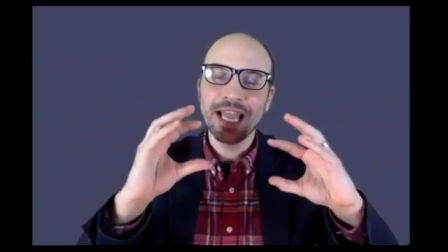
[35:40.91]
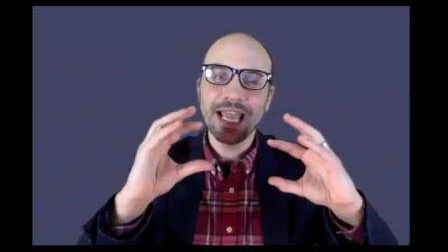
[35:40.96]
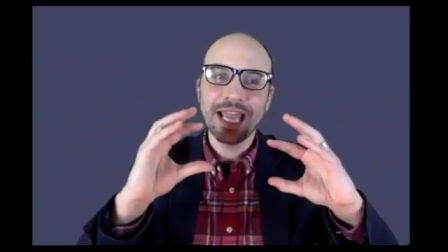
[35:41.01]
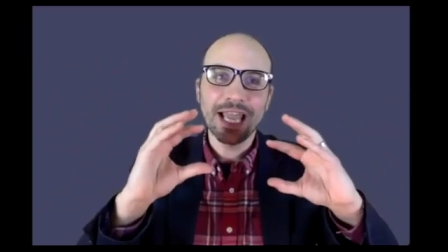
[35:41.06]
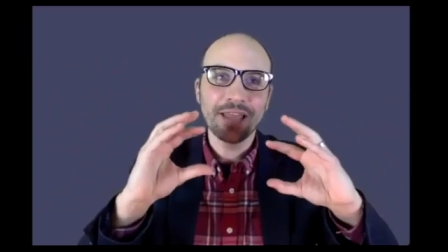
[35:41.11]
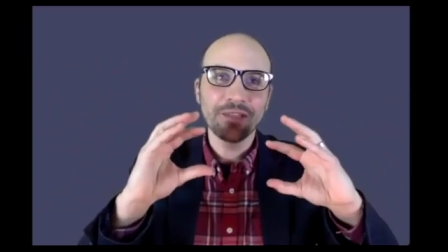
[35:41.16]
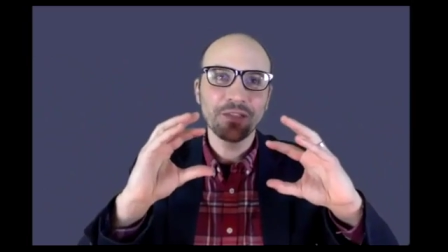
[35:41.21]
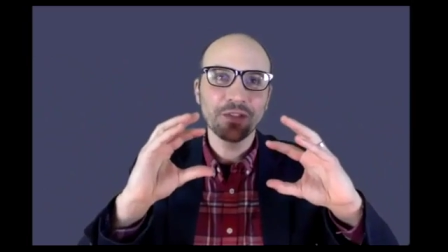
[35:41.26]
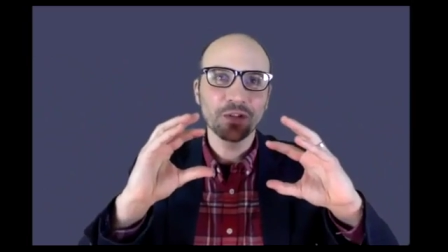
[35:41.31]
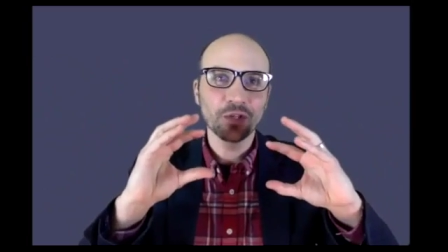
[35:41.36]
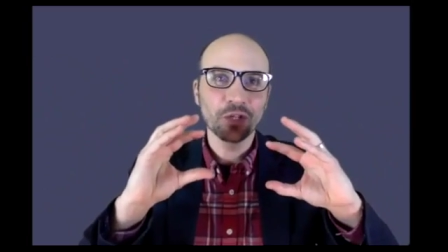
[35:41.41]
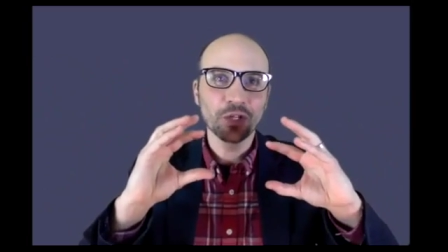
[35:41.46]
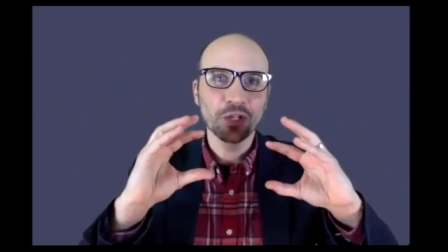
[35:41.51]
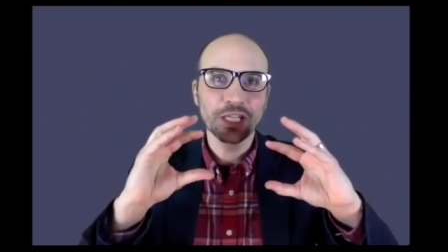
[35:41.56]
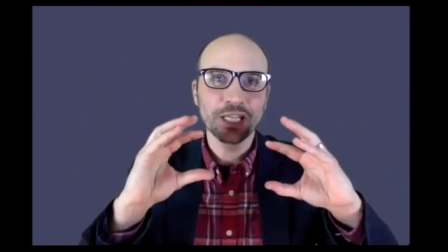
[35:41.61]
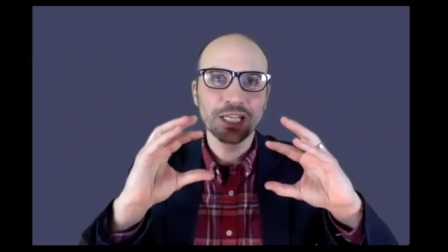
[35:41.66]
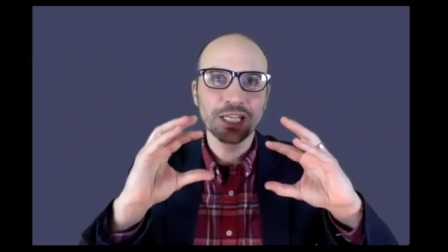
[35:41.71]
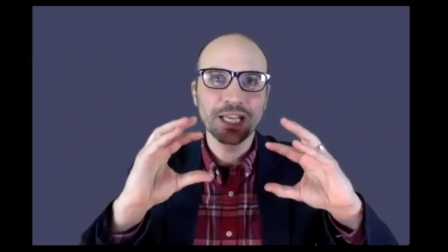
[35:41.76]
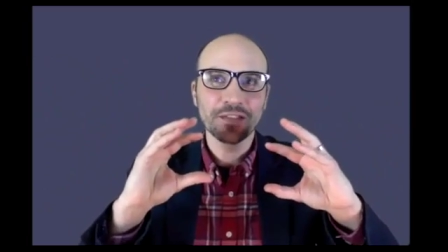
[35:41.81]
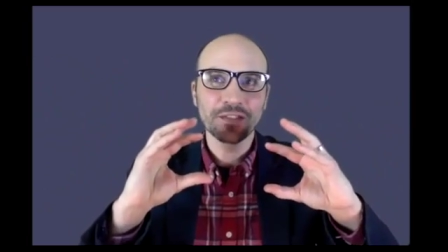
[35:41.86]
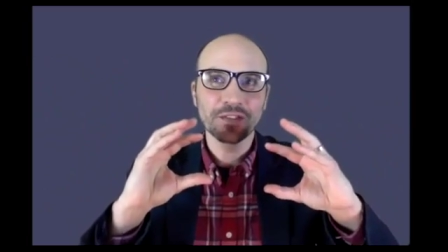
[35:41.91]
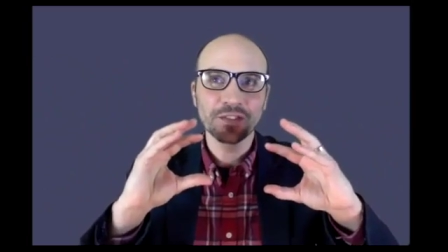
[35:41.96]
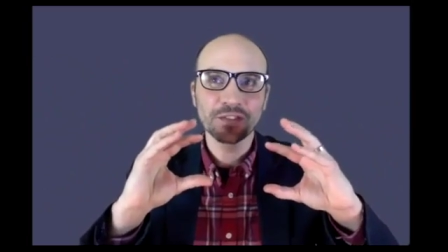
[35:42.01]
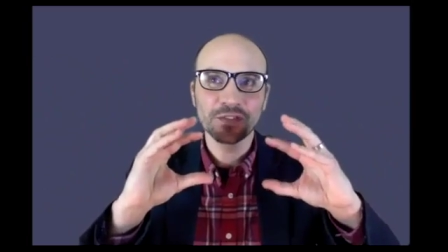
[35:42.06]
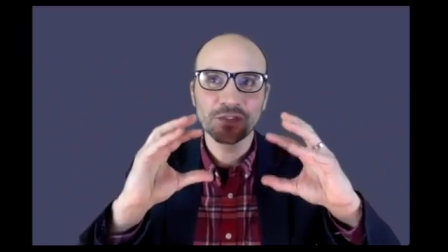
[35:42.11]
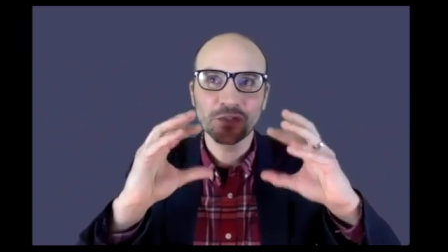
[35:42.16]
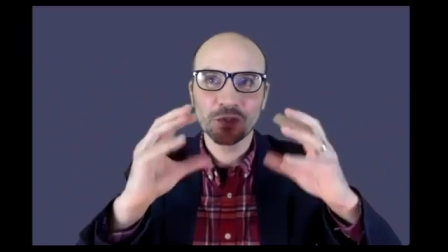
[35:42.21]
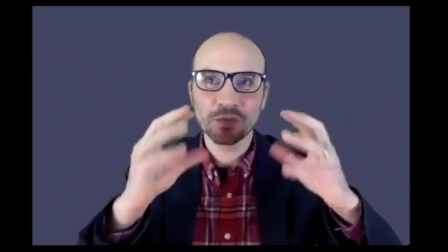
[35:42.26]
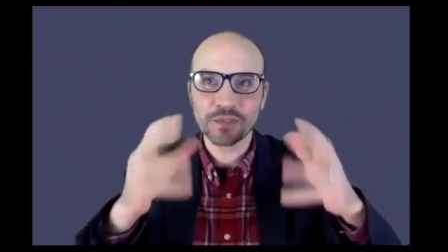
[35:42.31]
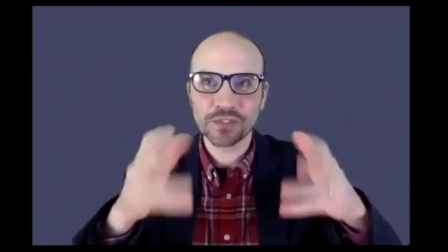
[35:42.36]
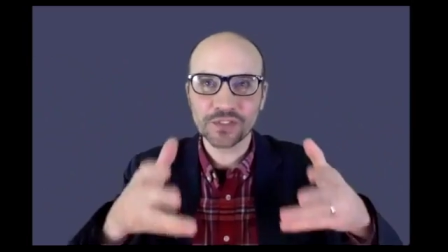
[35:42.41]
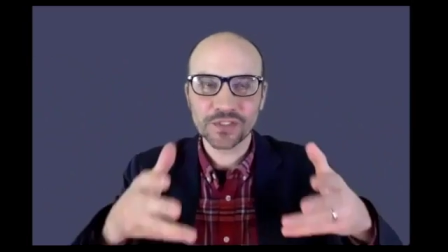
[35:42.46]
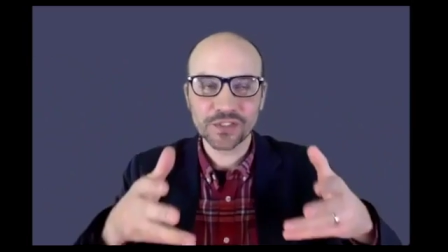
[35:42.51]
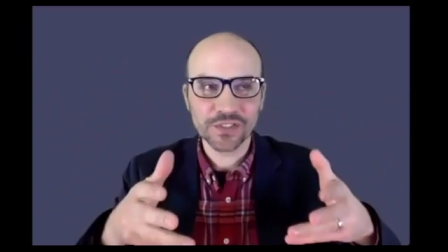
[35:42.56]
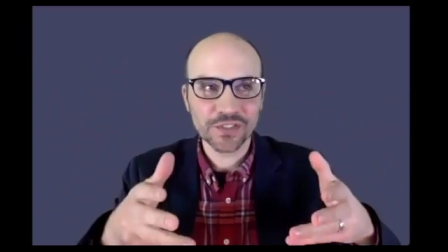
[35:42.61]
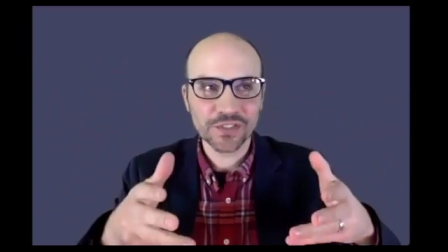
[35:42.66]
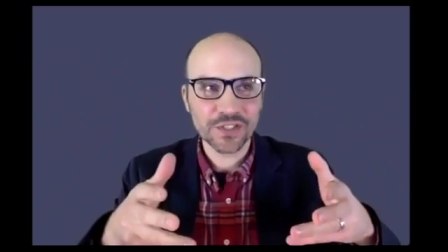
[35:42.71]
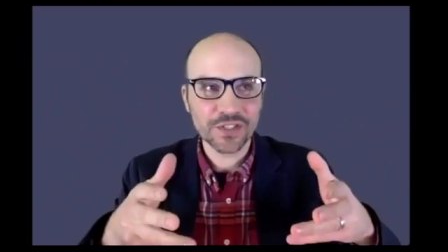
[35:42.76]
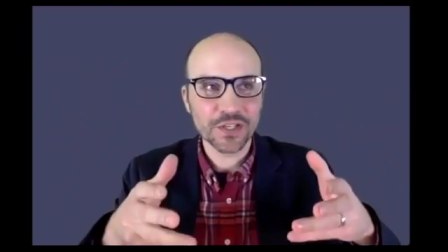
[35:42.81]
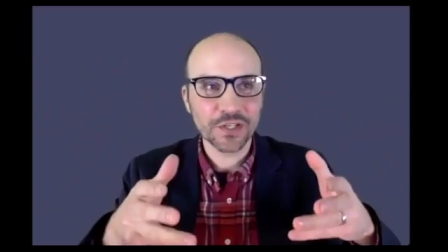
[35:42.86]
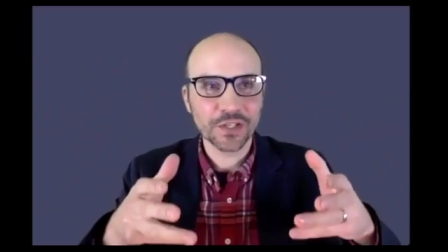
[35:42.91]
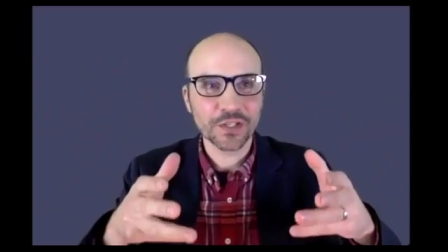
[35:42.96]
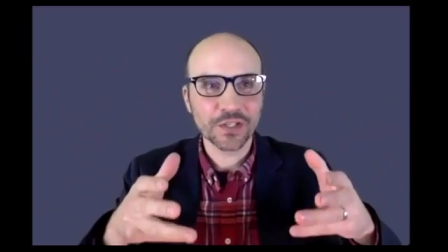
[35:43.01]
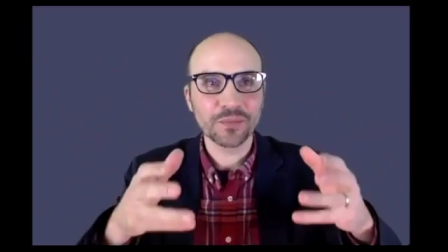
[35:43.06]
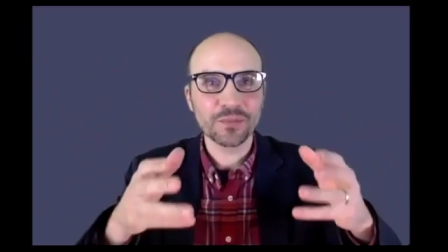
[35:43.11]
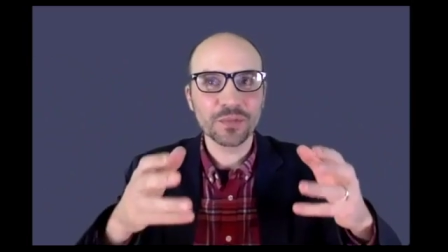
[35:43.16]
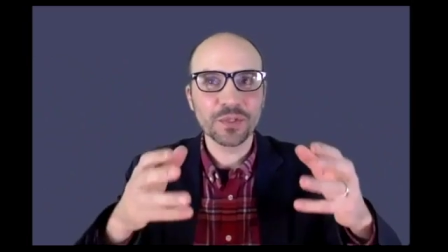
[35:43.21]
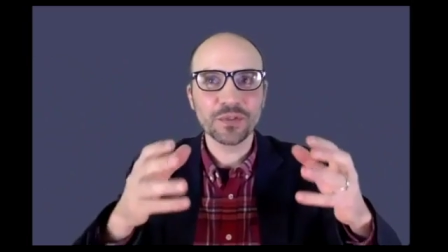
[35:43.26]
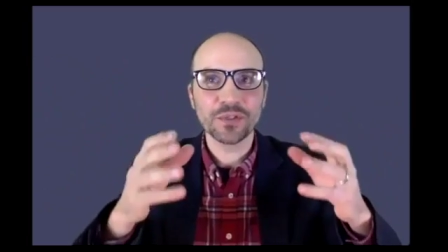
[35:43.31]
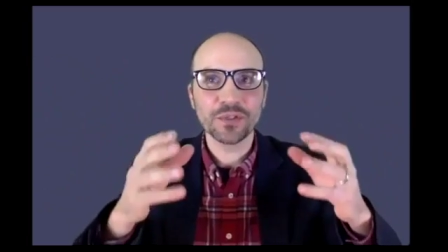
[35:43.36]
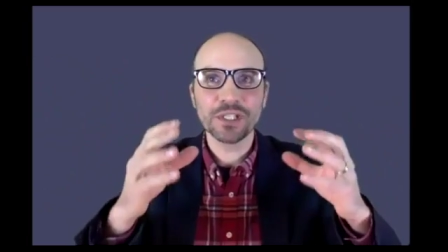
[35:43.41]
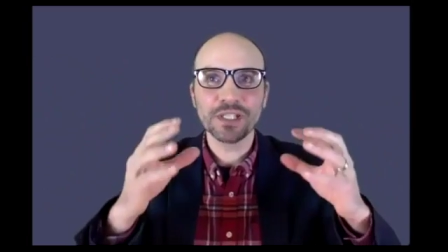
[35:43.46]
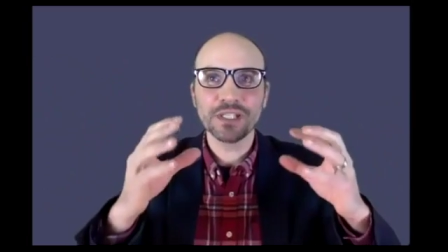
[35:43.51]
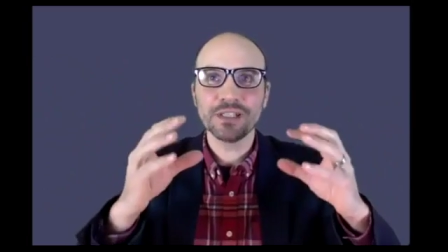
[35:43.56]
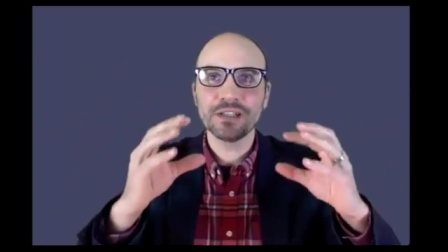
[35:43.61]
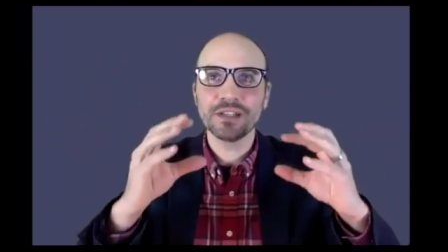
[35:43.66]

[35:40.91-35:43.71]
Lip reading: and they're looking at the services in their community.